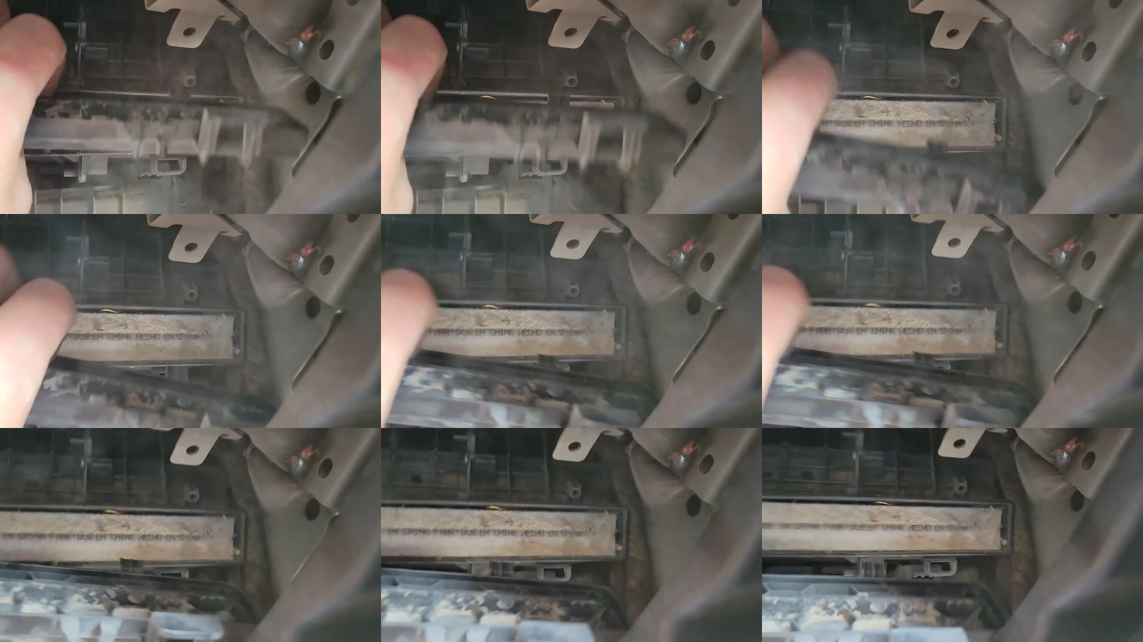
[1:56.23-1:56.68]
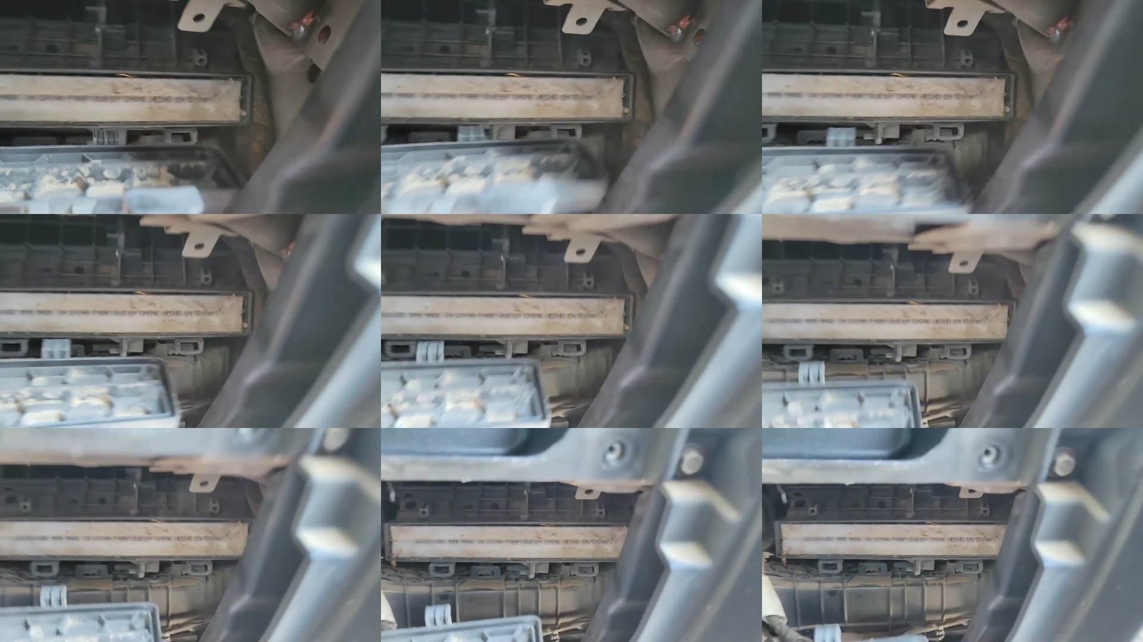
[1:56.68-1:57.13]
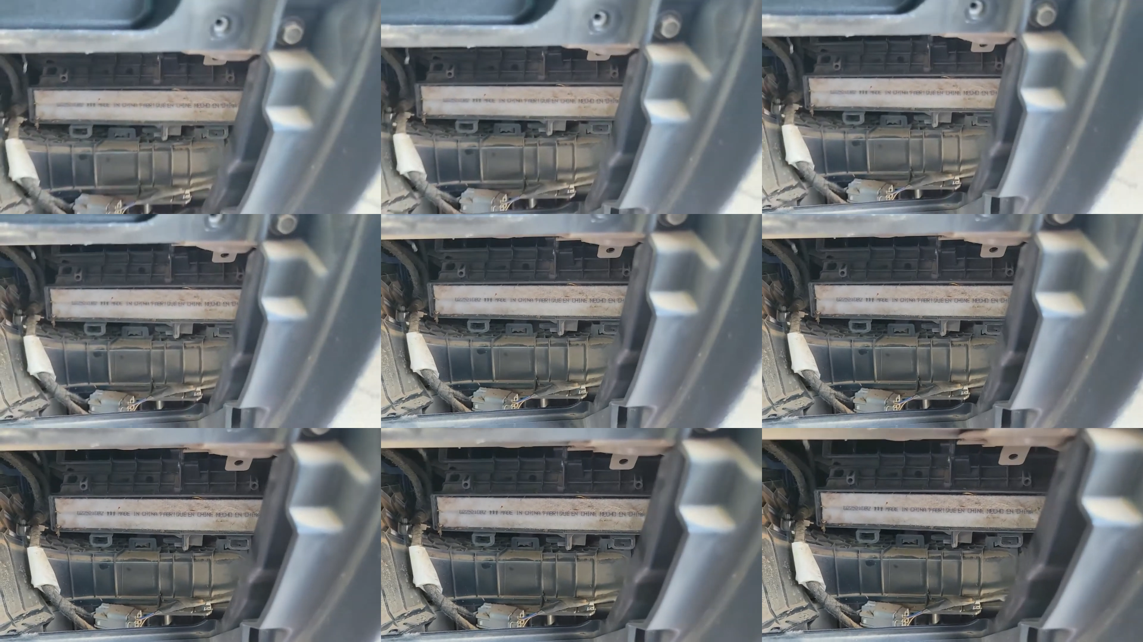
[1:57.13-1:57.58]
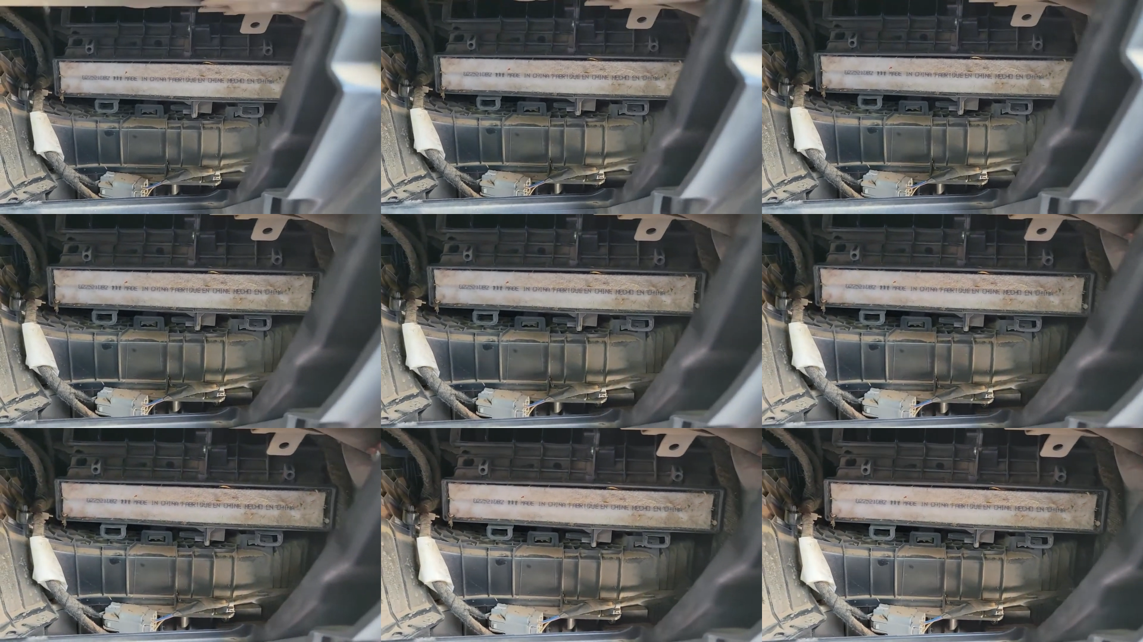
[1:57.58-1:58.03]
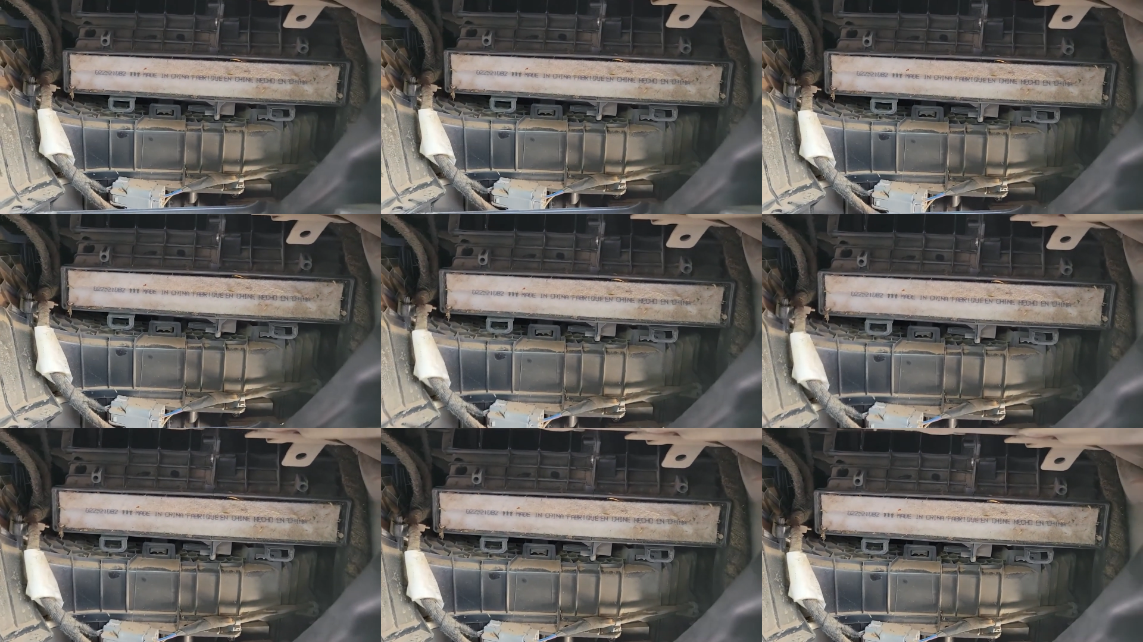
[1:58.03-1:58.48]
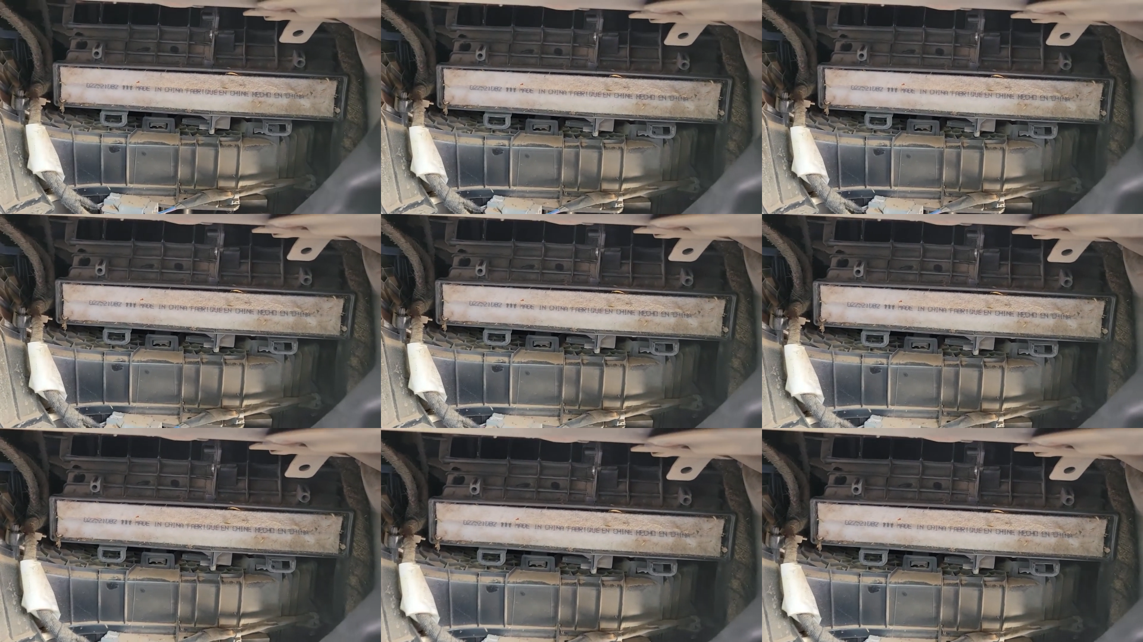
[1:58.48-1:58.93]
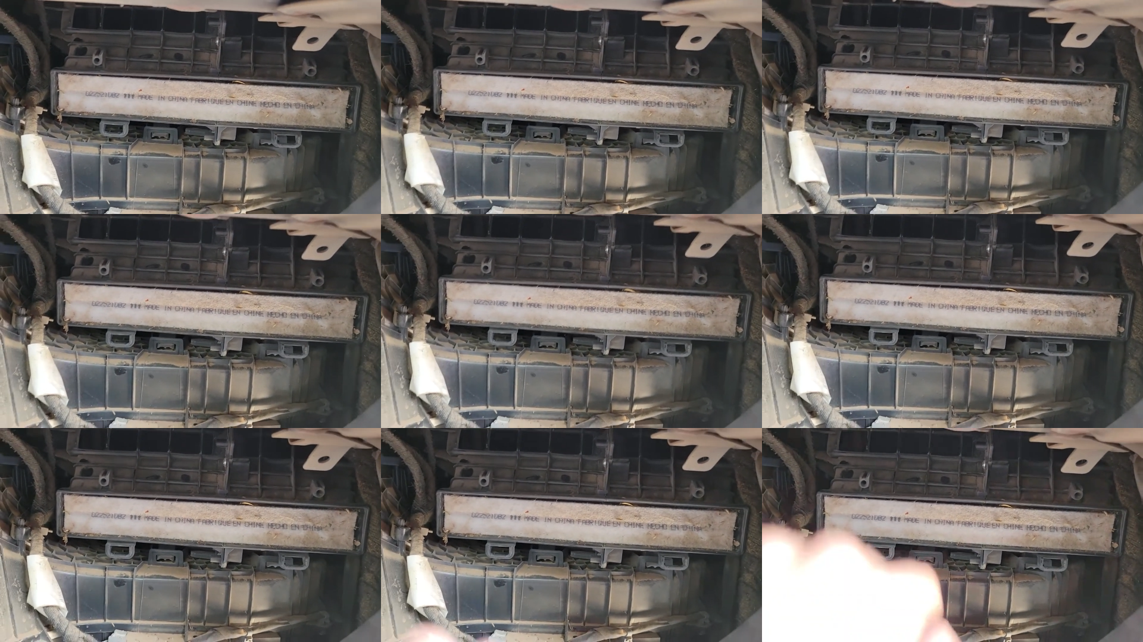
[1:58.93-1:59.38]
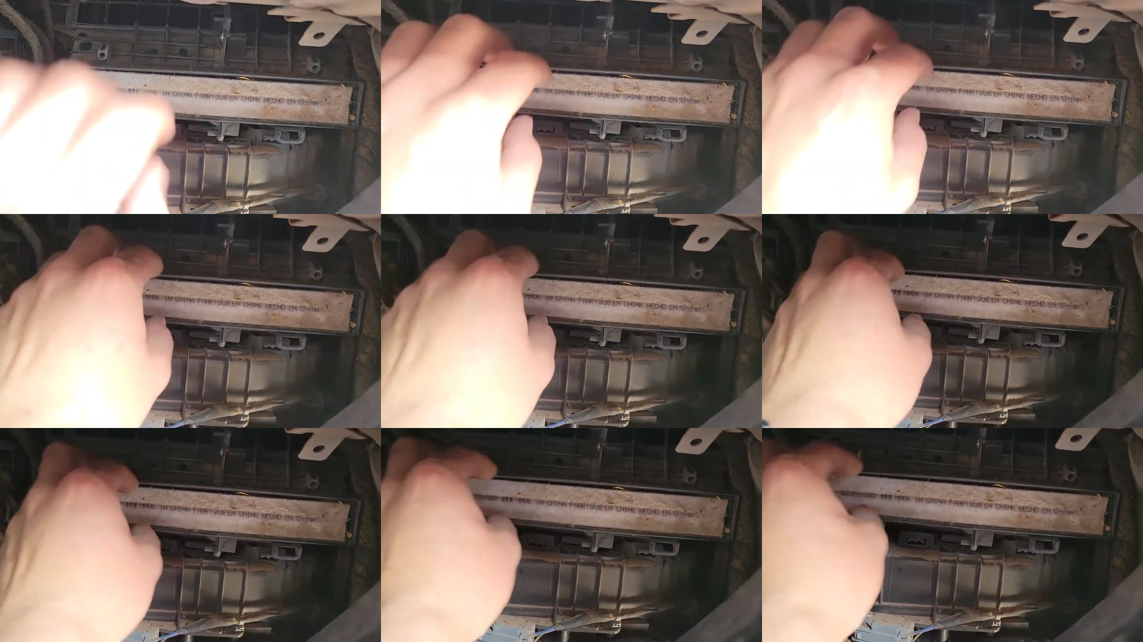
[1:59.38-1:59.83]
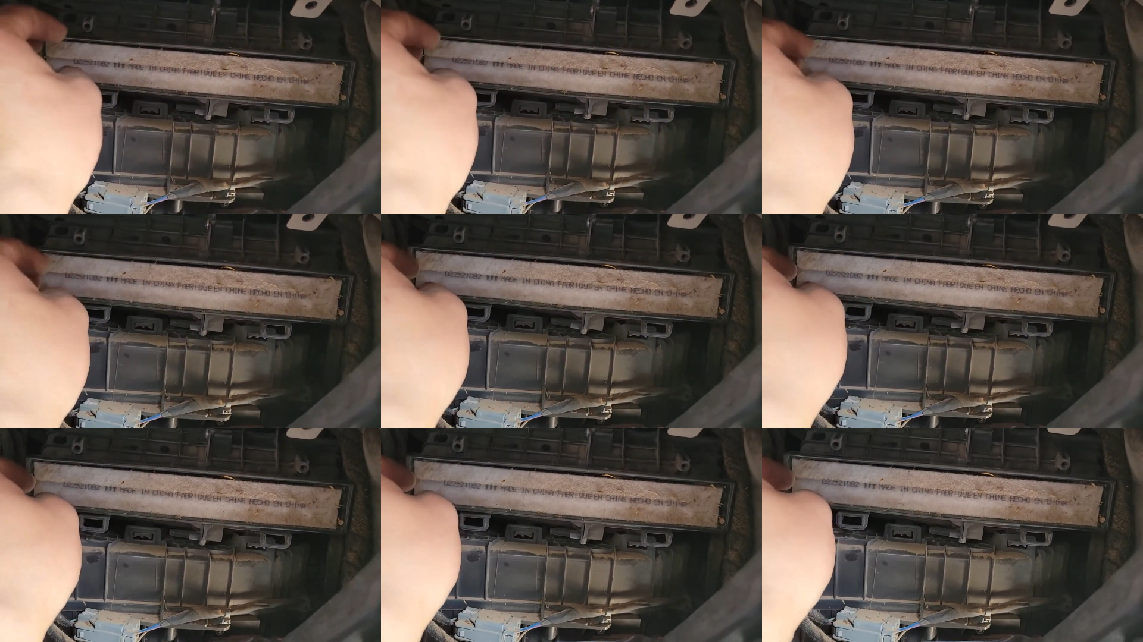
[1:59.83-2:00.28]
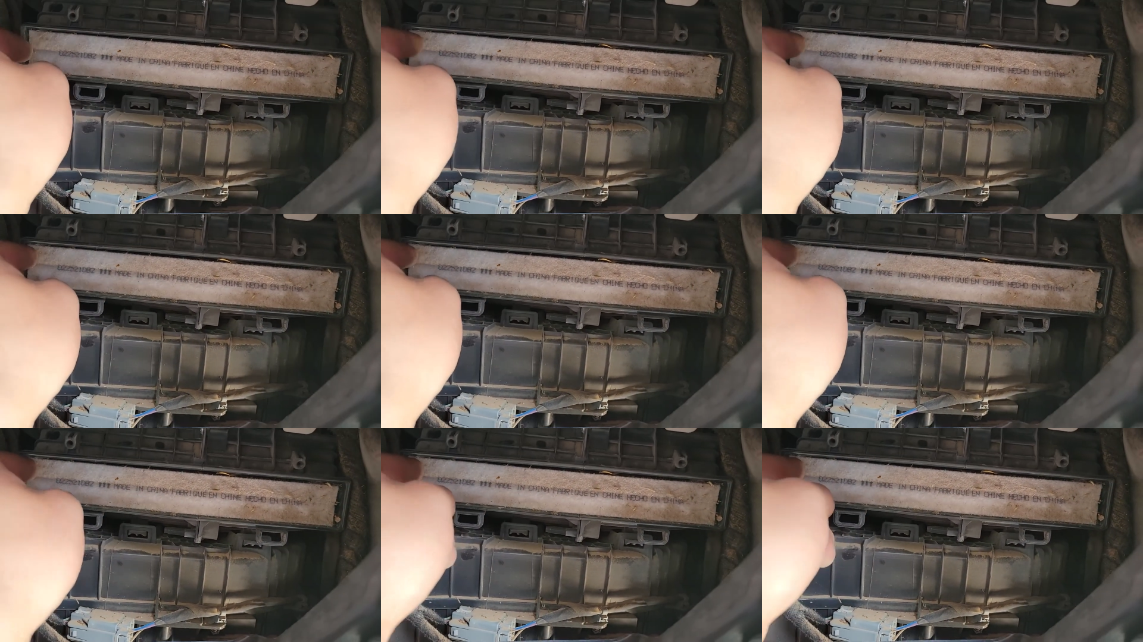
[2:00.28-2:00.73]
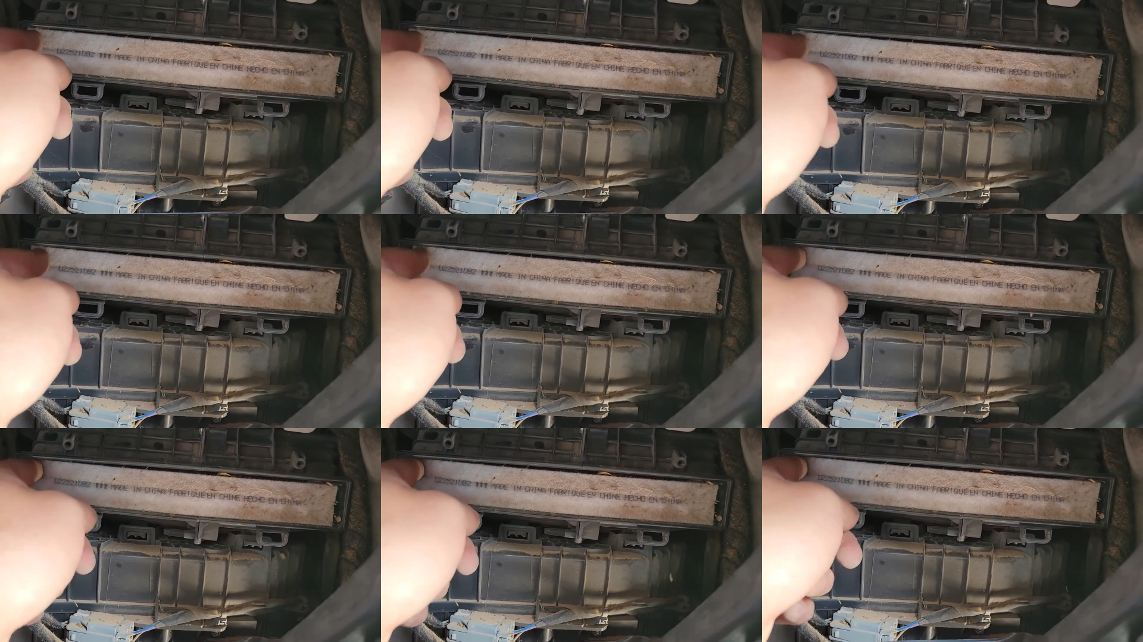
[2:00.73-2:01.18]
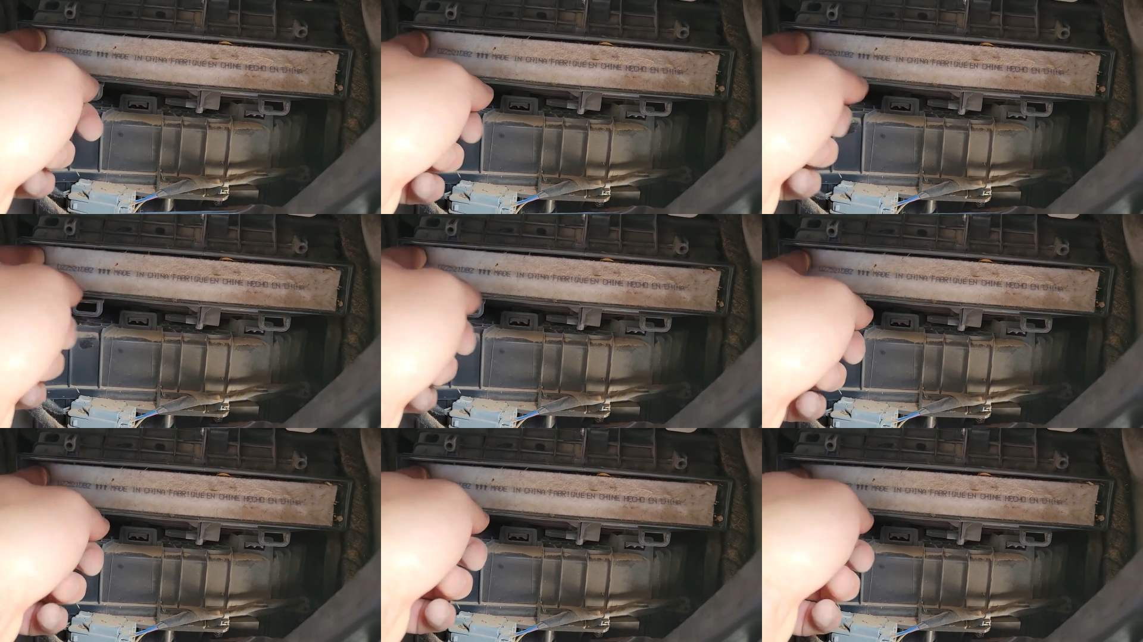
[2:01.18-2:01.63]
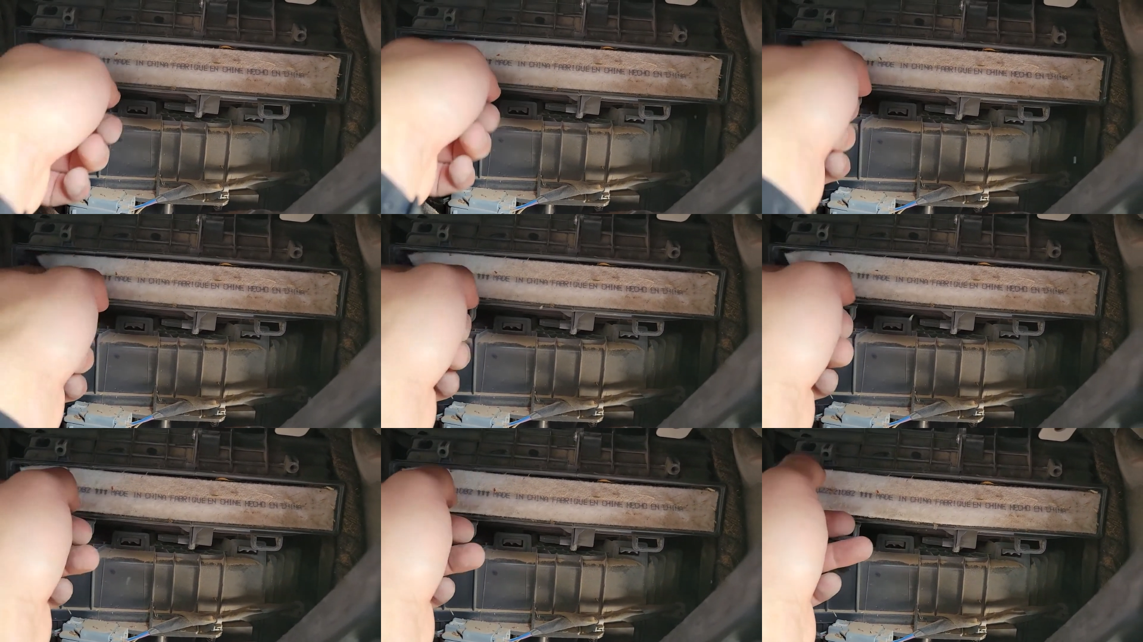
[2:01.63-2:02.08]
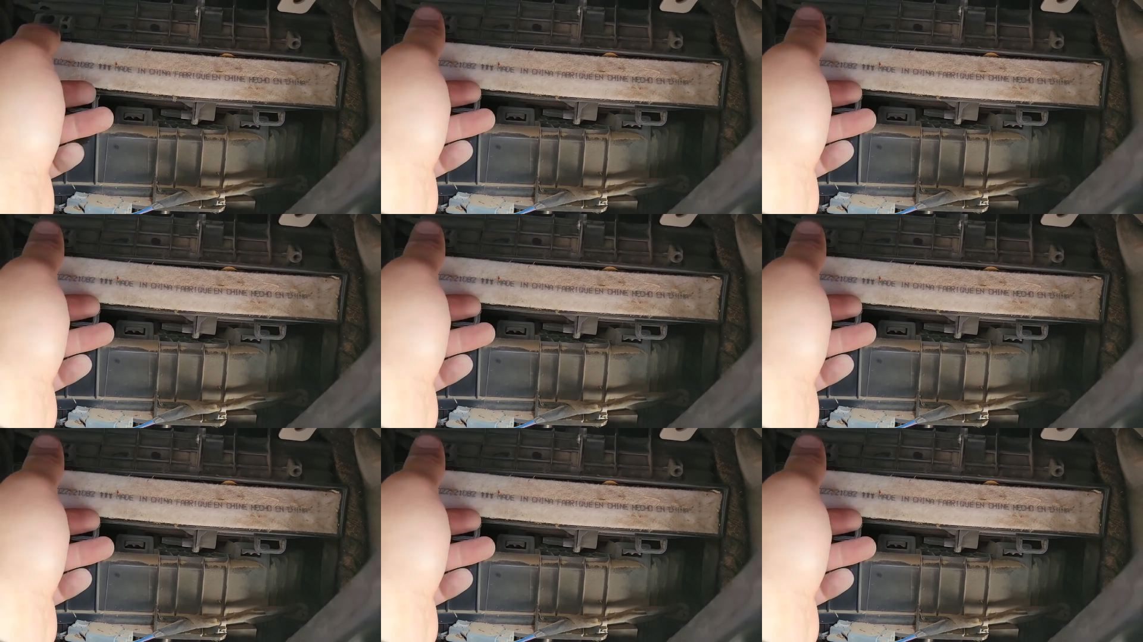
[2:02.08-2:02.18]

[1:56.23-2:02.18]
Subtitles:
No face is visible, so there are no lips to read.